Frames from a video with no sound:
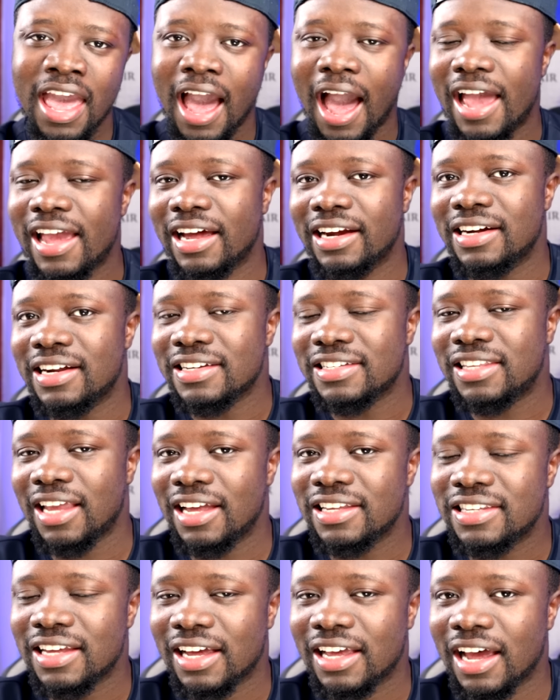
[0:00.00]
I
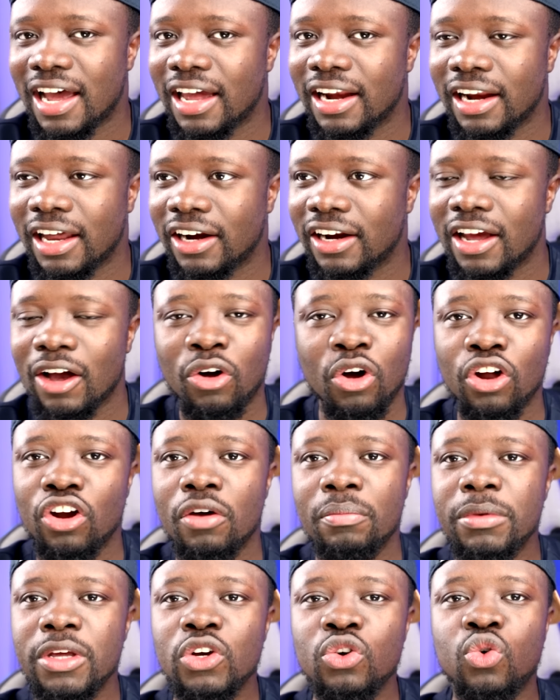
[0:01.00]
understand that Ghana and
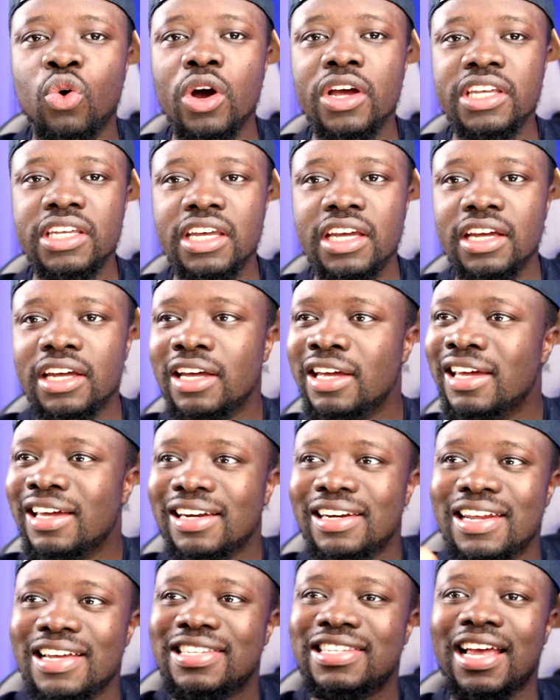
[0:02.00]
economy in Koye,
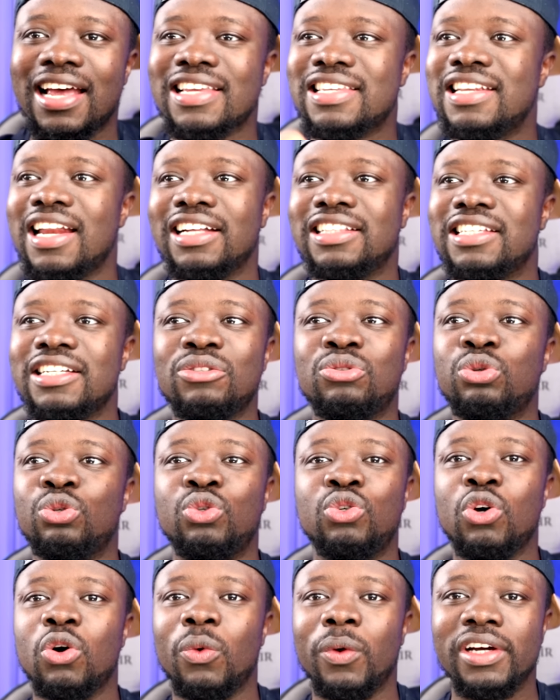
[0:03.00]
this has nothing to
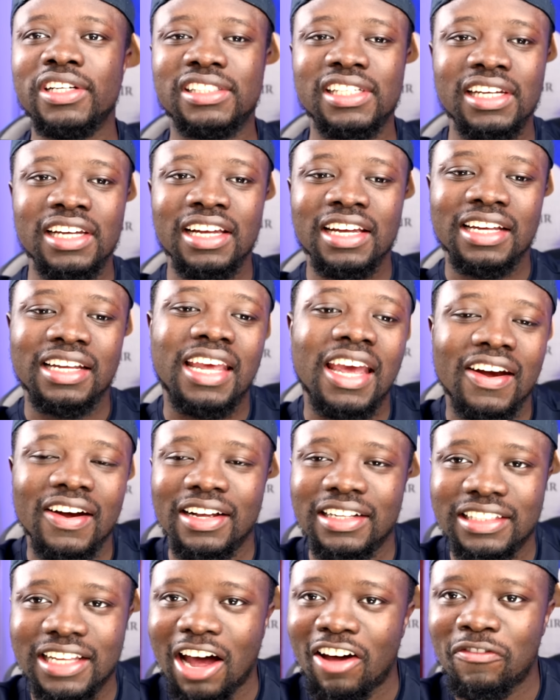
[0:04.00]
do with
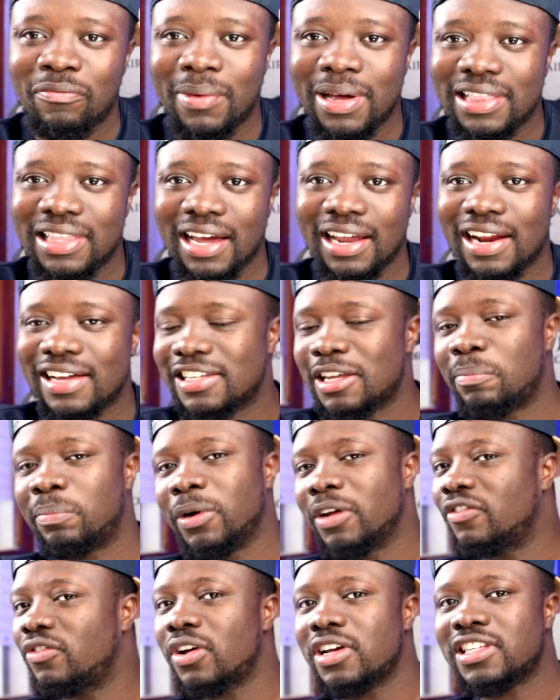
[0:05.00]
current government and as a
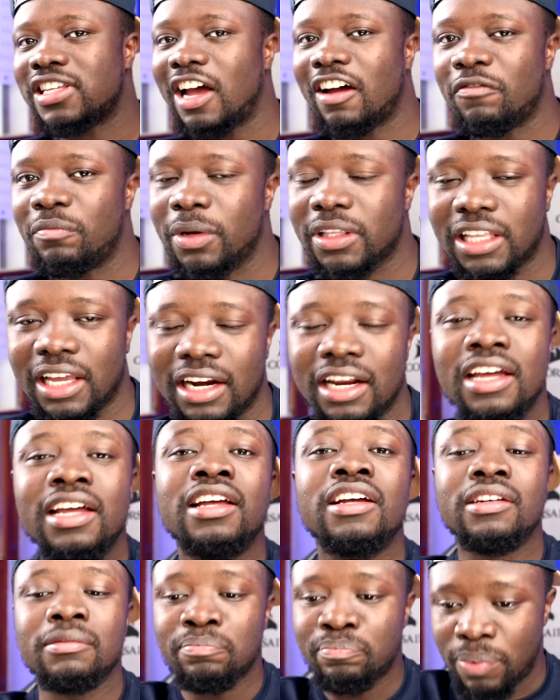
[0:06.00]
previous government. And
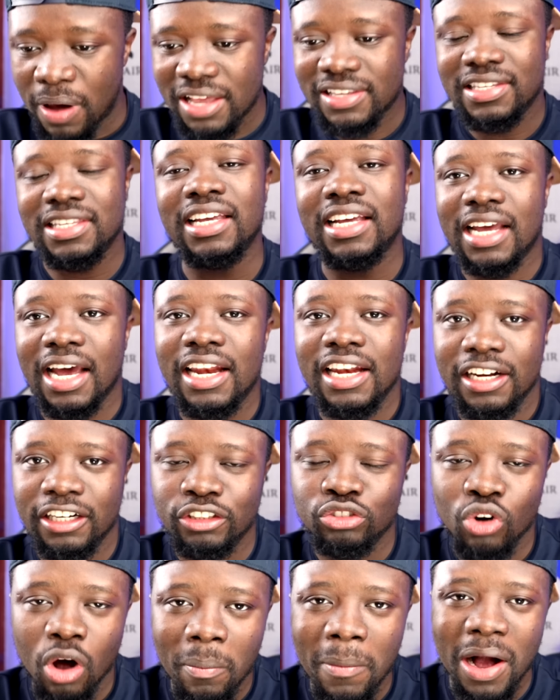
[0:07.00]
basically, the
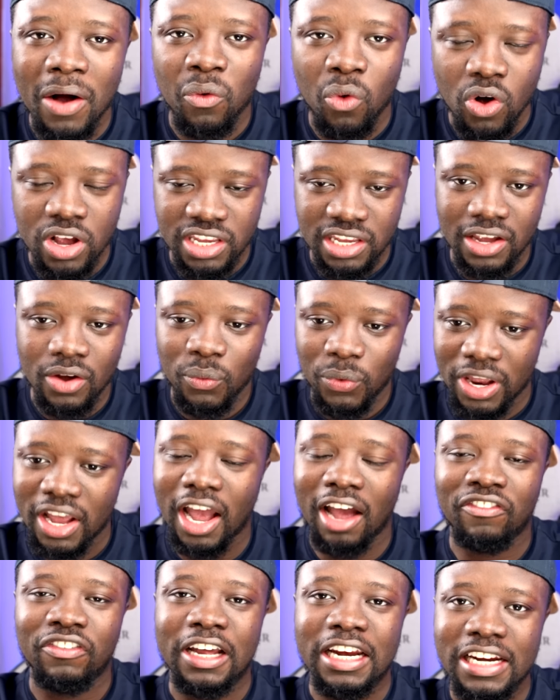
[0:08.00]
normal Koye, we
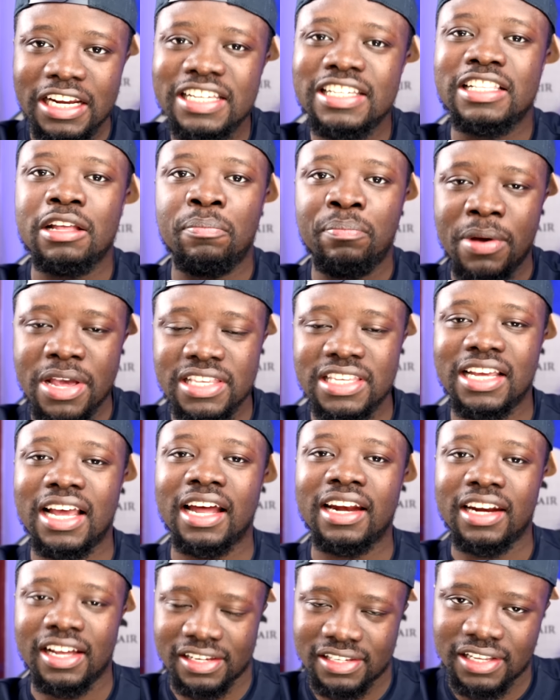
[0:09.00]
have at least the basic
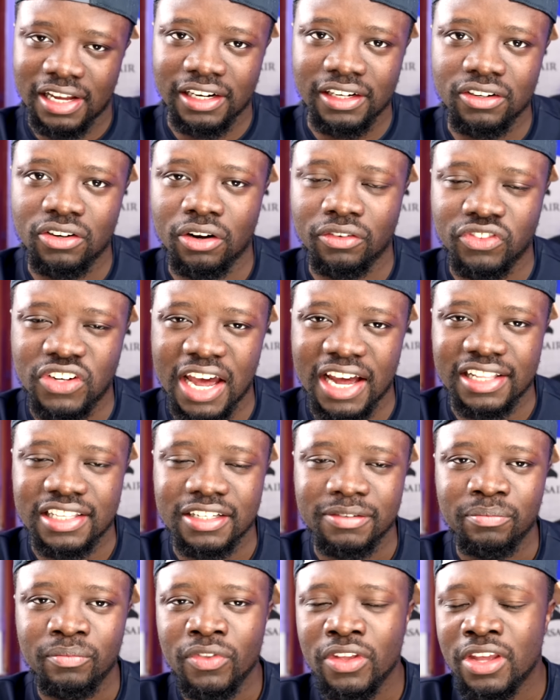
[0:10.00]
understanding of that.